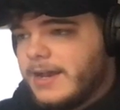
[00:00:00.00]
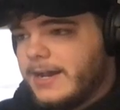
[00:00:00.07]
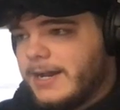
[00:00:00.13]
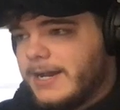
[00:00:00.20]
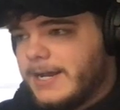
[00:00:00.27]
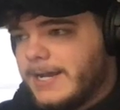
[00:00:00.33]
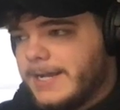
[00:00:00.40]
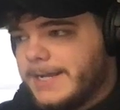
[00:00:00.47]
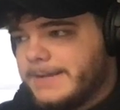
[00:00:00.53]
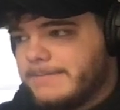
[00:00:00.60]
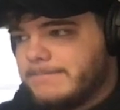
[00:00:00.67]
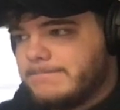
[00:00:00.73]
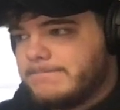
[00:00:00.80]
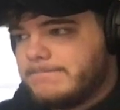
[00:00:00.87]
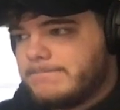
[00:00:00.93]

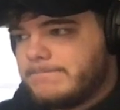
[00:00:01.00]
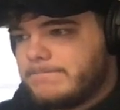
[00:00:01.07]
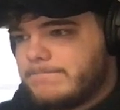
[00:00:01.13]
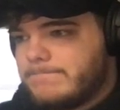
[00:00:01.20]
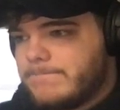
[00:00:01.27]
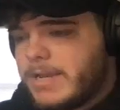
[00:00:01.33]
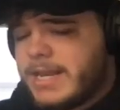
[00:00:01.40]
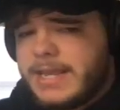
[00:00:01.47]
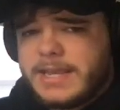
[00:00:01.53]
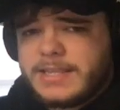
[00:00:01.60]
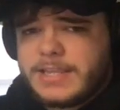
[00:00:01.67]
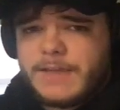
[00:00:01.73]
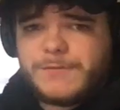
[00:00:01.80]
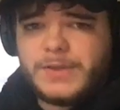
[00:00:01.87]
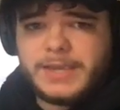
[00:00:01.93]
And he
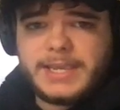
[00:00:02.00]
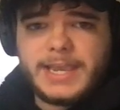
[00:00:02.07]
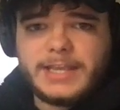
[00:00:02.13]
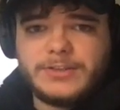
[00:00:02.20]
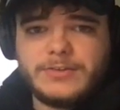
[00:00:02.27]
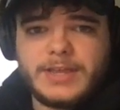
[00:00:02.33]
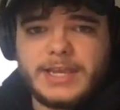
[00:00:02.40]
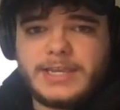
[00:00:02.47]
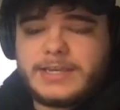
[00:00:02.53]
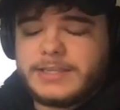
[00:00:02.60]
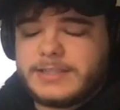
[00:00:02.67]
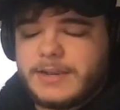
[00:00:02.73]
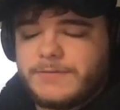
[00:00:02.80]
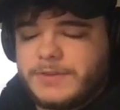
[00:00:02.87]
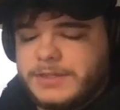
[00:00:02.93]
definitely can do that. He
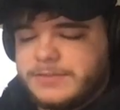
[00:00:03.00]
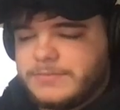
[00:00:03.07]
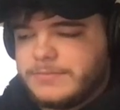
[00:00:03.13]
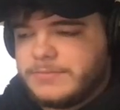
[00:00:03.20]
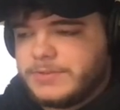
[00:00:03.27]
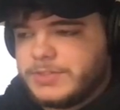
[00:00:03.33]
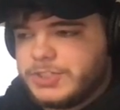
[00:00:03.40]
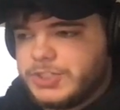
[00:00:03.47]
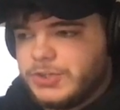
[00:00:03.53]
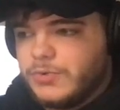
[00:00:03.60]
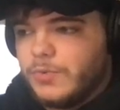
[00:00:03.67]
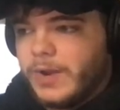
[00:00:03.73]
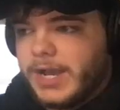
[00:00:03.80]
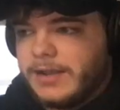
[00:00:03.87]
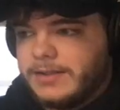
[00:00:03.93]
can definitely
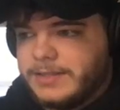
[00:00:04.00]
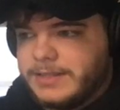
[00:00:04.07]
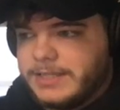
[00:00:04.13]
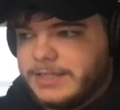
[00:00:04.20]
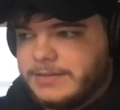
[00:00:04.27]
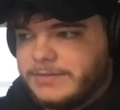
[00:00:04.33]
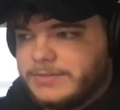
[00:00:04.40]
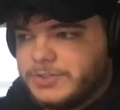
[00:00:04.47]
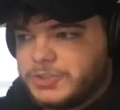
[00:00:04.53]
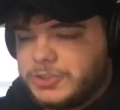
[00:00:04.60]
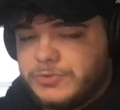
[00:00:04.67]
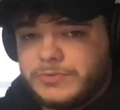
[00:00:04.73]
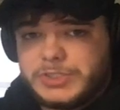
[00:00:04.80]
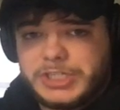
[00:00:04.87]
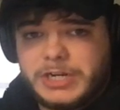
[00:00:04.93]
shoot well and then
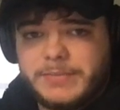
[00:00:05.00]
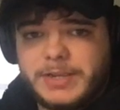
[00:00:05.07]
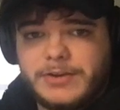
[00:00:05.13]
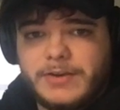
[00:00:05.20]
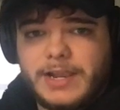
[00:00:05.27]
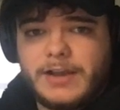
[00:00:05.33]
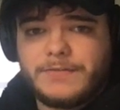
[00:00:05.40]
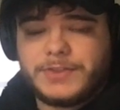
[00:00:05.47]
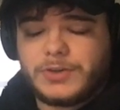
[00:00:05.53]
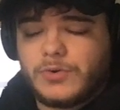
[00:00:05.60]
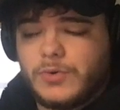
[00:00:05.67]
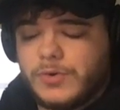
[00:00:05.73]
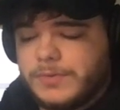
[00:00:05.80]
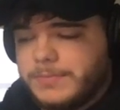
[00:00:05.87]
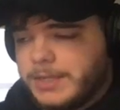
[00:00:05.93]
shoot Jeremy Grant off the
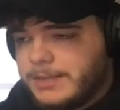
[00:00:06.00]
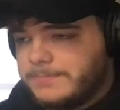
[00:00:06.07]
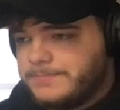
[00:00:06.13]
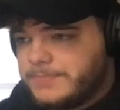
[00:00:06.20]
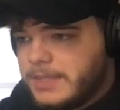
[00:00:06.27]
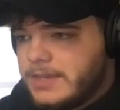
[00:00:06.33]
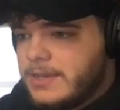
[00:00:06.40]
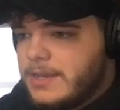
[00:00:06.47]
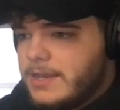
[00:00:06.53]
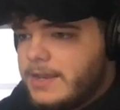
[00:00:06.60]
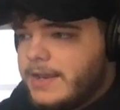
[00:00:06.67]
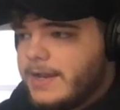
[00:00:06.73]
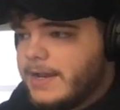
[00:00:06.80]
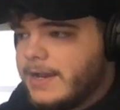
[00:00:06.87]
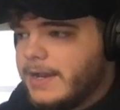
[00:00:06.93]
court, but
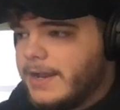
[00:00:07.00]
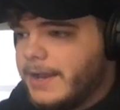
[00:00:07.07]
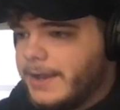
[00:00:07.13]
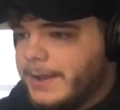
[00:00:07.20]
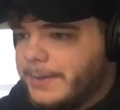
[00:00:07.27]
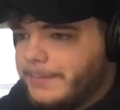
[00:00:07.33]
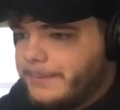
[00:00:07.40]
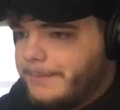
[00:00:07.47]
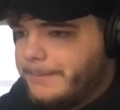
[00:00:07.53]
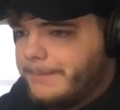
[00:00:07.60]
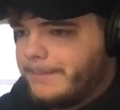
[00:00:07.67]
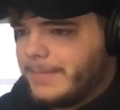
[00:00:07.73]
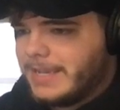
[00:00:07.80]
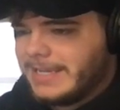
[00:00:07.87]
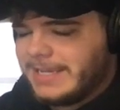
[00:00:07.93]

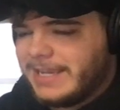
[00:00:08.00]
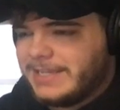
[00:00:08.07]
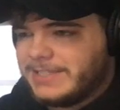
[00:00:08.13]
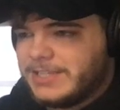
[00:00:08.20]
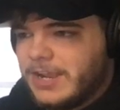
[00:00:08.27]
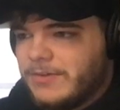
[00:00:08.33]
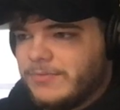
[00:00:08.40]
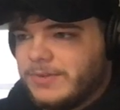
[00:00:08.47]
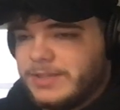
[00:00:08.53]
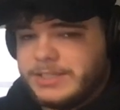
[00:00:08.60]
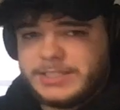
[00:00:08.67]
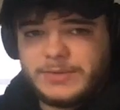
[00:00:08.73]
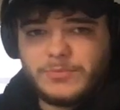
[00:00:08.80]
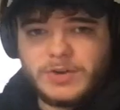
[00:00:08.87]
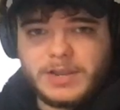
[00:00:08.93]
it's not really
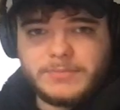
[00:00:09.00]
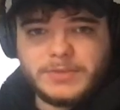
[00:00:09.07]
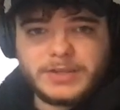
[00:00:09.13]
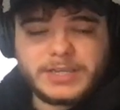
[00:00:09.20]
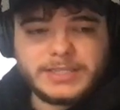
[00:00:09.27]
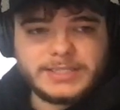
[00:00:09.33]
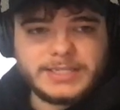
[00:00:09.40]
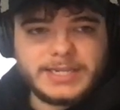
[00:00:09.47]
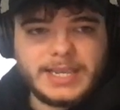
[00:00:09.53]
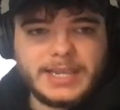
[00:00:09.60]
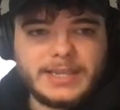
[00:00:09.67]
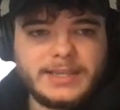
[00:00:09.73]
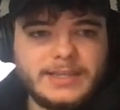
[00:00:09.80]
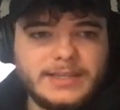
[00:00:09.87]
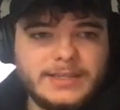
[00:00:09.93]
somewhere I'm looking
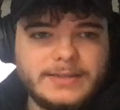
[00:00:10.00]
today.